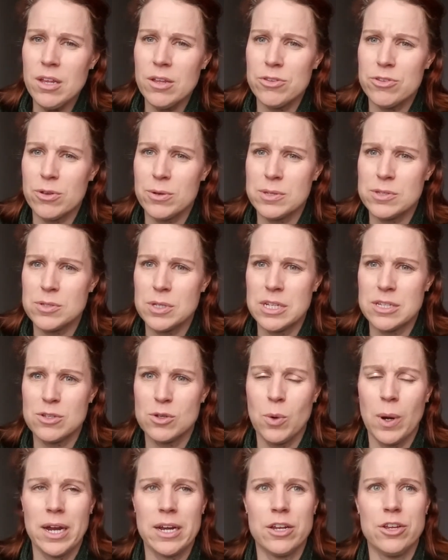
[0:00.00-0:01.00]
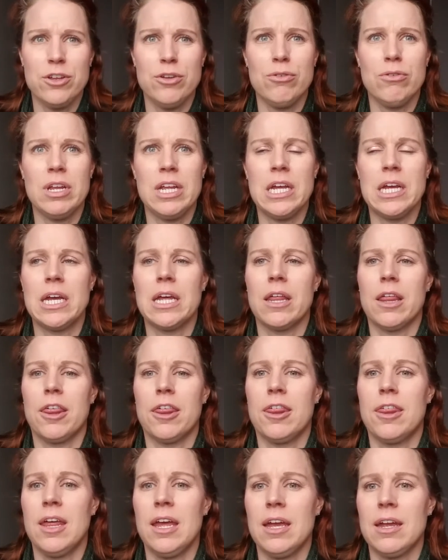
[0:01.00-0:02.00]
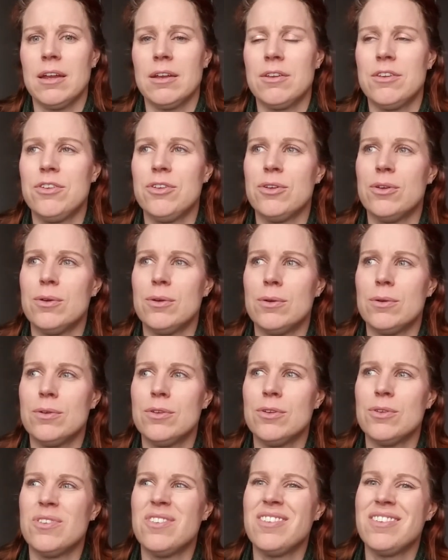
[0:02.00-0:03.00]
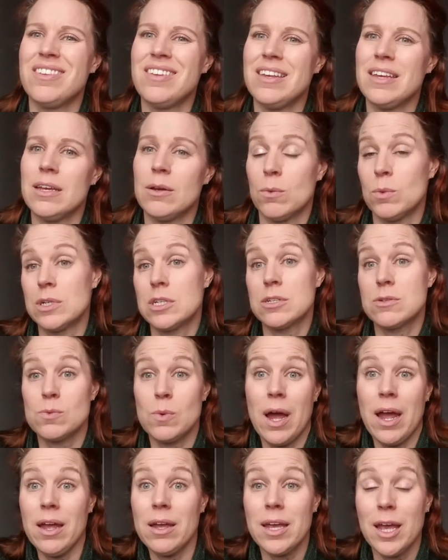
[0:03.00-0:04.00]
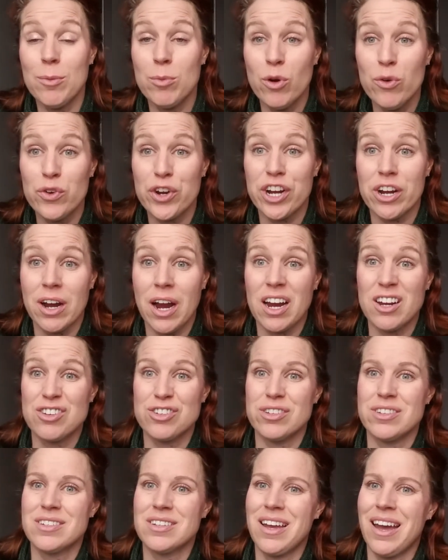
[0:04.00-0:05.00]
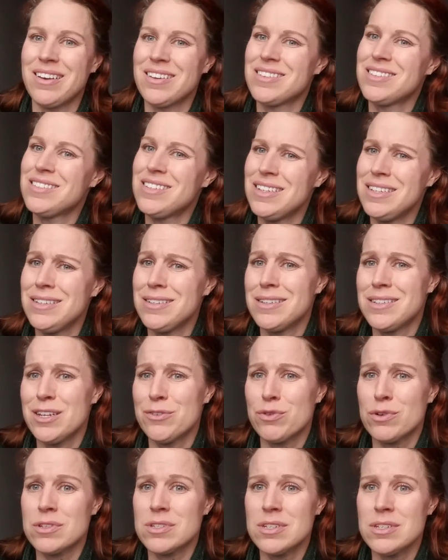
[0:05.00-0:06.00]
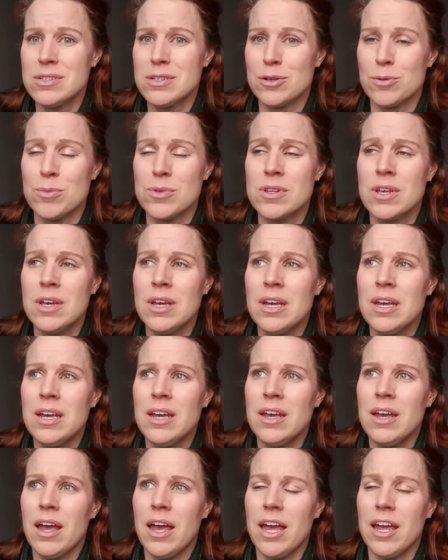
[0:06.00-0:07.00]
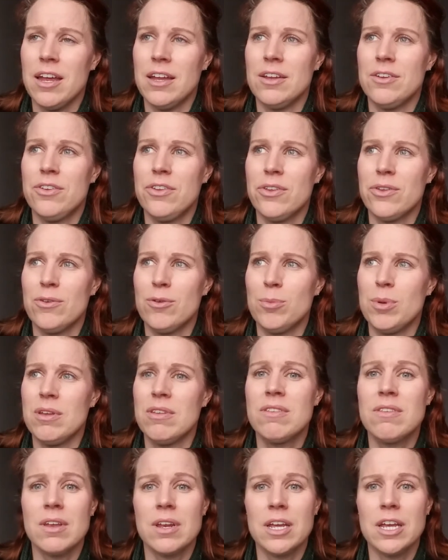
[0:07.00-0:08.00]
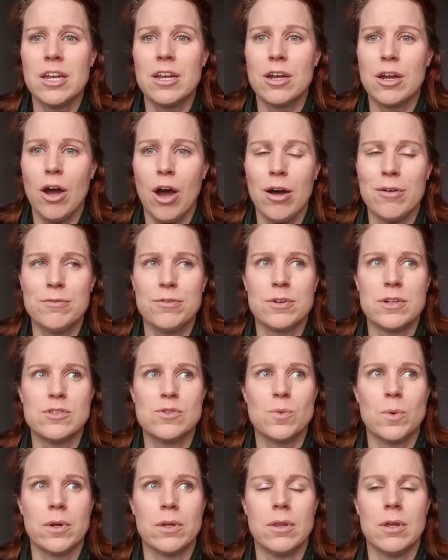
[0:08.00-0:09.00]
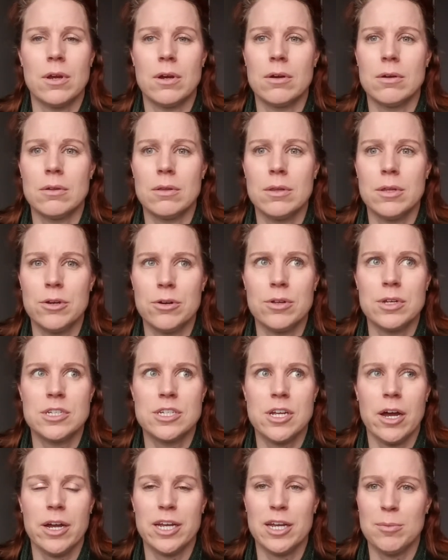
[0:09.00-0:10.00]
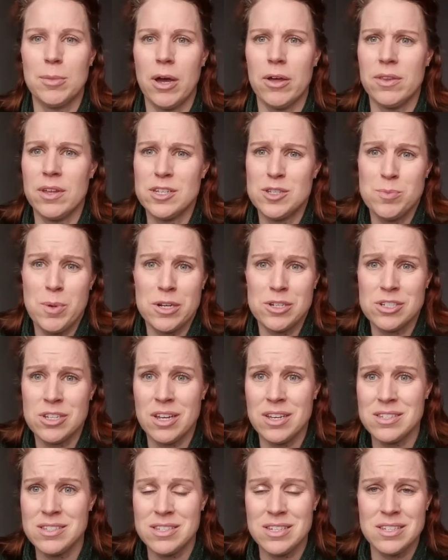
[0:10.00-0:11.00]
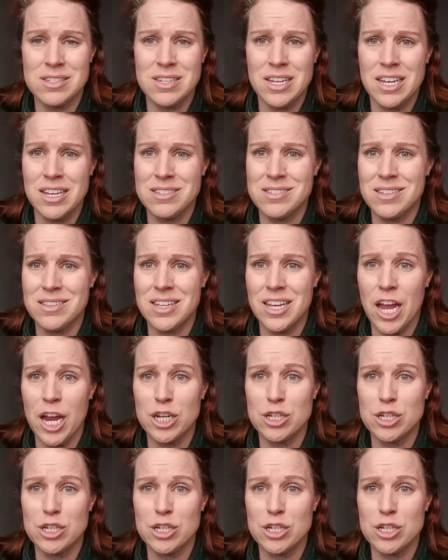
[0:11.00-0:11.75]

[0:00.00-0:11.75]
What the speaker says: So it's quite a unique thing to see, which is why I came over here actually, to kind of see the different systems and to be sitting in a conference where they're literally talking about they specialize these kids at the